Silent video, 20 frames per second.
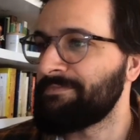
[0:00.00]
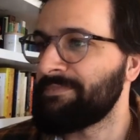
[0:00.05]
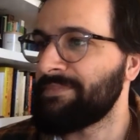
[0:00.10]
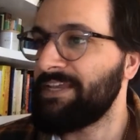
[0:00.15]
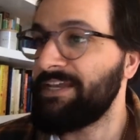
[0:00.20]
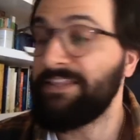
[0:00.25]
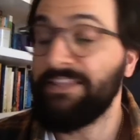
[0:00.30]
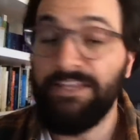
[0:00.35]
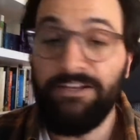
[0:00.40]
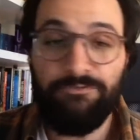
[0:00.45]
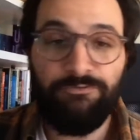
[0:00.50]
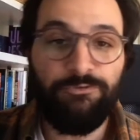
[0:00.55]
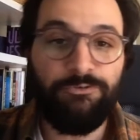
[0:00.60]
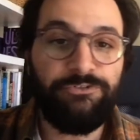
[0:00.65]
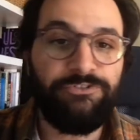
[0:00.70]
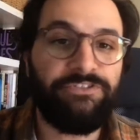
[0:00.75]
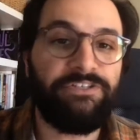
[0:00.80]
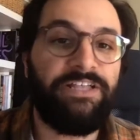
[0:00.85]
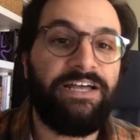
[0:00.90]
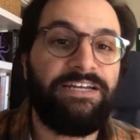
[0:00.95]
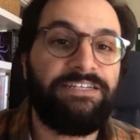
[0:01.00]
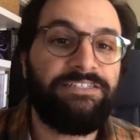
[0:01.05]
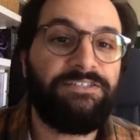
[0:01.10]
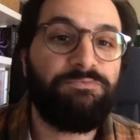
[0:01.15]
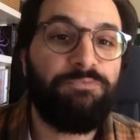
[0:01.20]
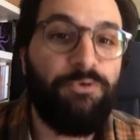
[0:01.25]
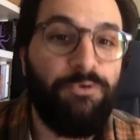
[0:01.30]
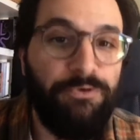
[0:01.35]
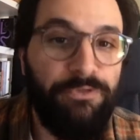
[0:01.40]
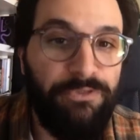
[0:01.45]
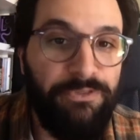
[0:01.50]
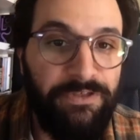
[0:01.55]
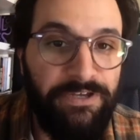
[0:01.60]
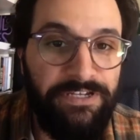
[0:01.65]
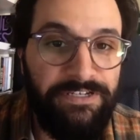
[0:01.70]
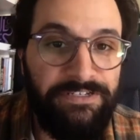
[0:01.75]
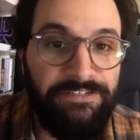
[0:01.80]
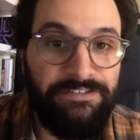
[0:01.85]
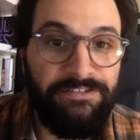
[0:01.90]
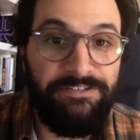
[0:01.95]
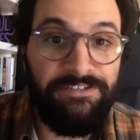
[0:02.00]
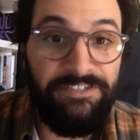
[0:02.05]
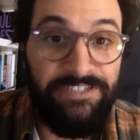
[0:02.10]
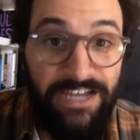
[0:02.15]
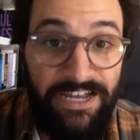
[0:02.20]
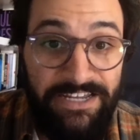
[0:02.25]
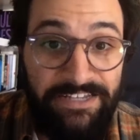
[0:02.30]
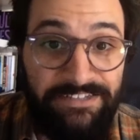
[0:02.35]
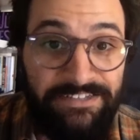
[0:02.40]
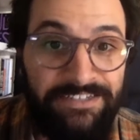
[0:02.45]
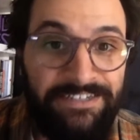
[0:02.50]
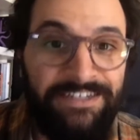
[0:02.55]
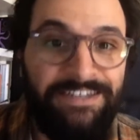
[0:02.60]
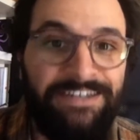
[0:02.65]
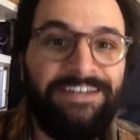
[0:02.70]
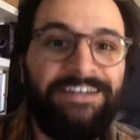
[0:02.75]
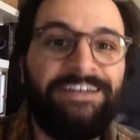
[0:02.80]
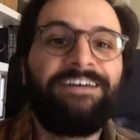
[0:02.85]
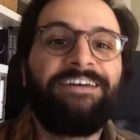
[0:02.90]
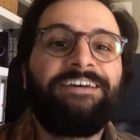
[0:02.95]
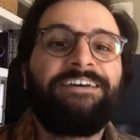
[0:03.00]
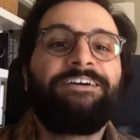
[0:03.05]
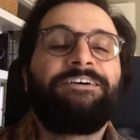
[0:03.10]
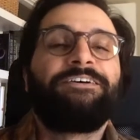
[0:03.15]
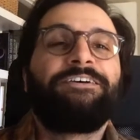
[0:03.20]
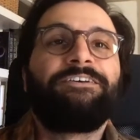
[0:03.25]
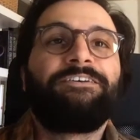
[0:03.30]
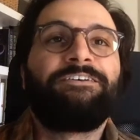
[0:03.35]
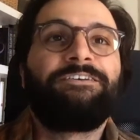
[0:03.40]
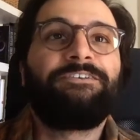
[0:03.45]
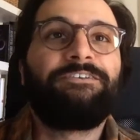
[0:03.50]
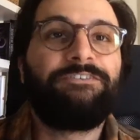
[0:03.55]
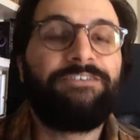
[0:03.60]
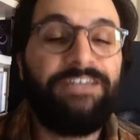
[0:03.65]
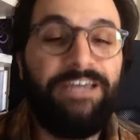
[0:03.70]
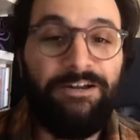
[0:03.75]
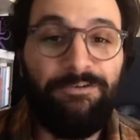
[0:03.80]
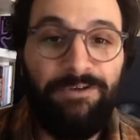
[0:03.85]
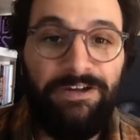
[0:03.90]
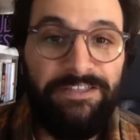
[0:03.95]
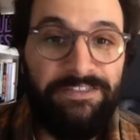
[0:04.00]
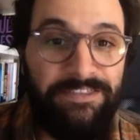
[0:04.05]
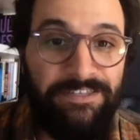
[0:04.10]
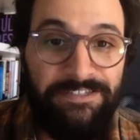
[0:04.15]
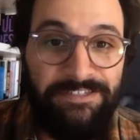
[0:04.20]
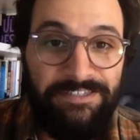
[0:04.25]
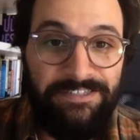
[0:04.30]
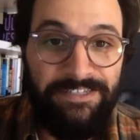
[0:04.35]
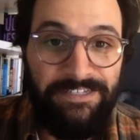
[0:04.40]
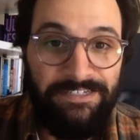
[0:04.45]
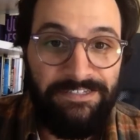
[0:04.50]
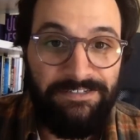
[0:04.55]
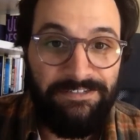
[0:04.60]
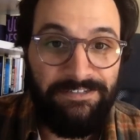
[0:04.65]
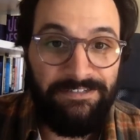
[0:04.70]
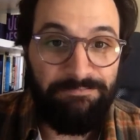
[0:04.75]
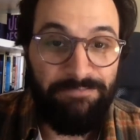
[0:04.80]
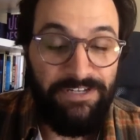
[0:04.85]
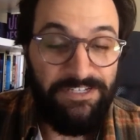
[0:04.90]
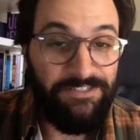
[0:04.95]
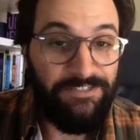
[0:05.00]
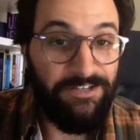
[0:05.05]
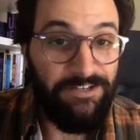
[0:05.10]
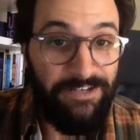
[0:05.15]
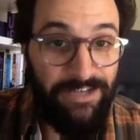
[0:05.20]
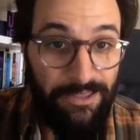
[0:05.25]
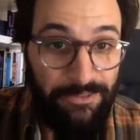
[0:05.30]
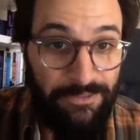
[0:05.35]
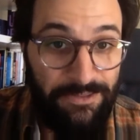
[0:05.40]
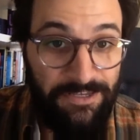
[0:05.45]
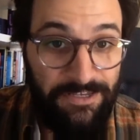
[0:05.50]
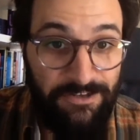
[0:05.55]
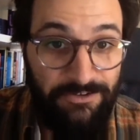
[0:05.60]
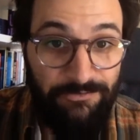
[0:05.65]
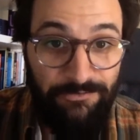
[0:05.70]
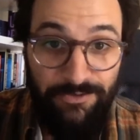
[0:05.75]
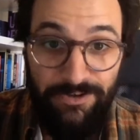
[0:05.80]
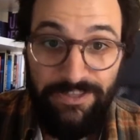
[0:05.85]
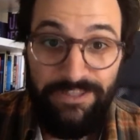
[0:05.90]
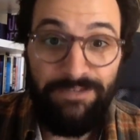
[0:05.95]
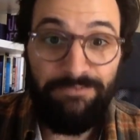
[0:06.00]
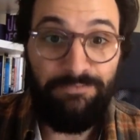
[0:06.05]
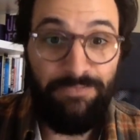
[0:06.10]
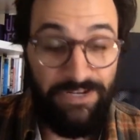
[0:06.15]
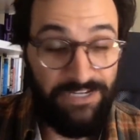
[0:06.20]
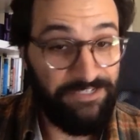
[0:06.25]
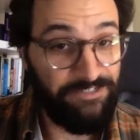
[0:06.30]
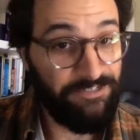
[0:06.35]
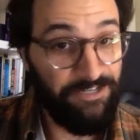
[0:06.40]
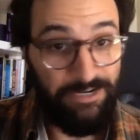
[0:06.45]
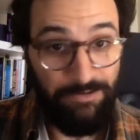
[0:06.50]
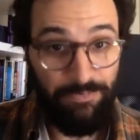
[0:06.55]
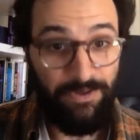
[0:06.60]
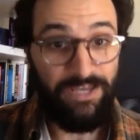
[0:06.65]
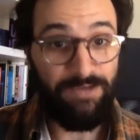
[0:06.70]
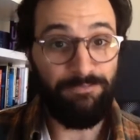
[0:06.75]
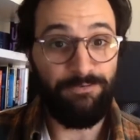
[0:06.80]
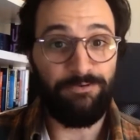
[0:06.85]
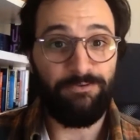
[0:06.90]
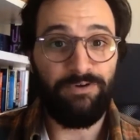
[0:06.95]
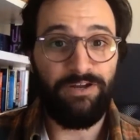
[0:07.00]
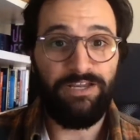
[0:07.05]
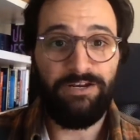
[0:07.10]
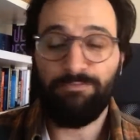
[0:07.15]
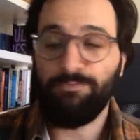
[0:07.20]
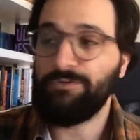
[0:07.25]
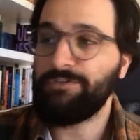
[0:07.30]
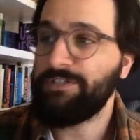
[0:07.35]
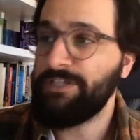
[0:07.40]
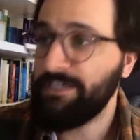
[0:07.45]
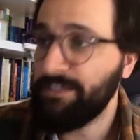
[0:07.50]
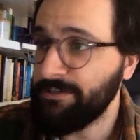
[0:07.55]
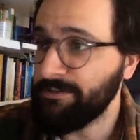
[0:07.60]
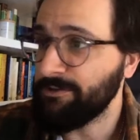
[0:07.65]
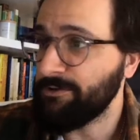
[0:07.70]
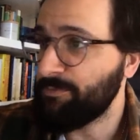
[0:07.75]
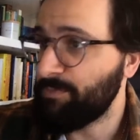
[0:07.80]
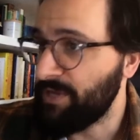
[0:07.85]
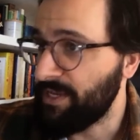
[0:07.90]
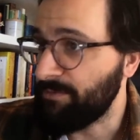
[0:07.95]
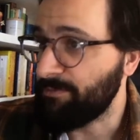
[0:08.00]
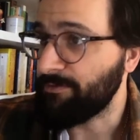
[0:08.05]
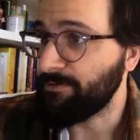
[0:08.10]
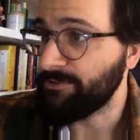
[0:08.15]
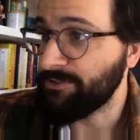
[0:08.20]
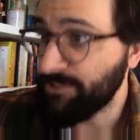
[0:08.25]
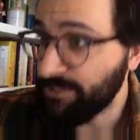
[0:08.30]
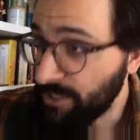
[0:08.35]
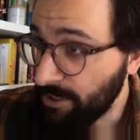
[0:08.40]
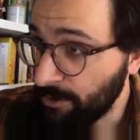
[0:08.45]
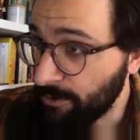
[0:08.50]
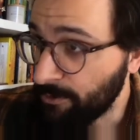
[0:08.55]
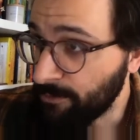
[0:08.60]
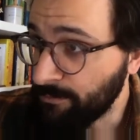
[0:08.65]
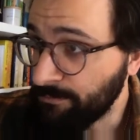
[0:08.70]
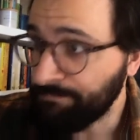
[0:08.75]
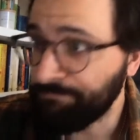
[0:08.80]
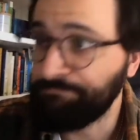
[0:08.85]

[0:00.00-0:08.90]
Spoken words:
And then, of course, the last important thing is to cite. You can't write these things based on nothing. You've written them based on a paper, right? A particular paper. So